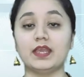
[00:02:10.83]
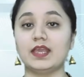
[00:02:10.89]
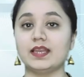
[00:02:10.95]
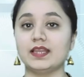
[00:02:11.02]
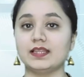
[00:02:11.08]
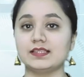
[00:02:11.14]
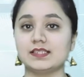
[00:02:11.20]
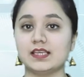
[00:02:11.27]

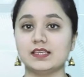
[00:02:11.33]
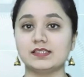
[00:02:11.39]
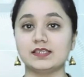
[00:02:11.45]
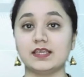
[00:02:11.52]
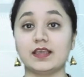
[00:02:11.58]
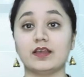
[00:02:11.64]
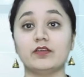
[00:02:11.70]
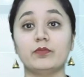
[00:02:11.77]

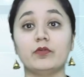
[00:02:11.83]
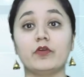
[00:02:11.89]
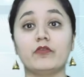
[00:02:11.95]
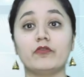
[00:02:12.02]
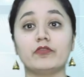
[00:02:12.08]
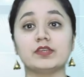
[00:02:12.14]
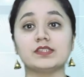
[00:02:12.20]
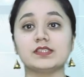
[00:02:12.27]
Anesthesia,
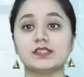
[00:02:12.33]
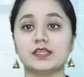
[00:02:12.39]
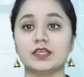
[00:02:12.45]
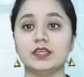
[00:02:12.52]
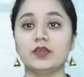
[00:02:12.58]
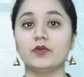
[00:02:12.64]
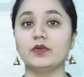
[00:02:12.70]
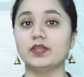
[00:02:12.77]
Professor
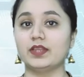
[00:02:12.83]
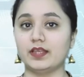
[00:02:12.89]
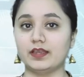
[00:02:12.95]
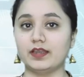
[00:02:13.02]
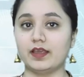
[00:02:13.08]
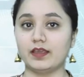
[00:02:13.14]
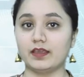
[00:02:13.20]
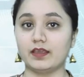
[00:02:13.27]
Sangyogita
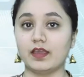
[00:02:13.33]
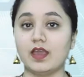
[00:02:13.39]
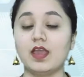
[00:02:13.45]
Naik,